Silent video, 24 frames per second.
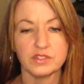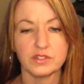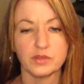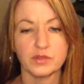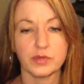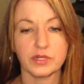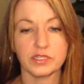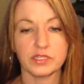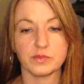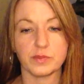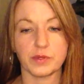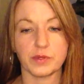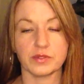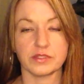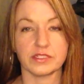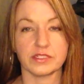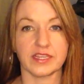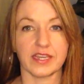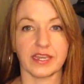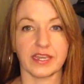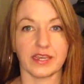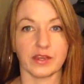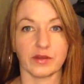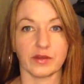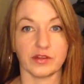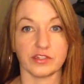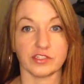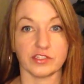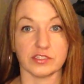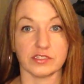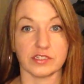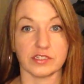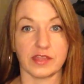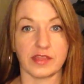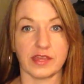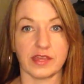So what is posting? I get
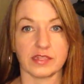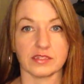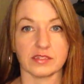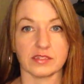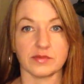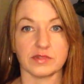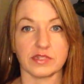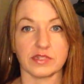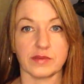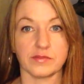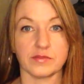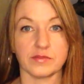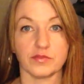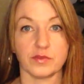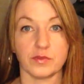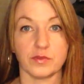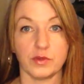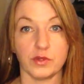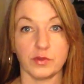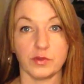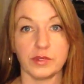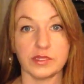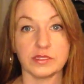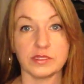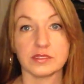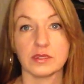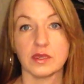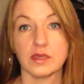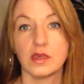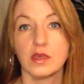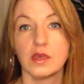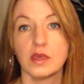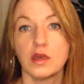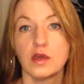questions on that sometimes from newbies.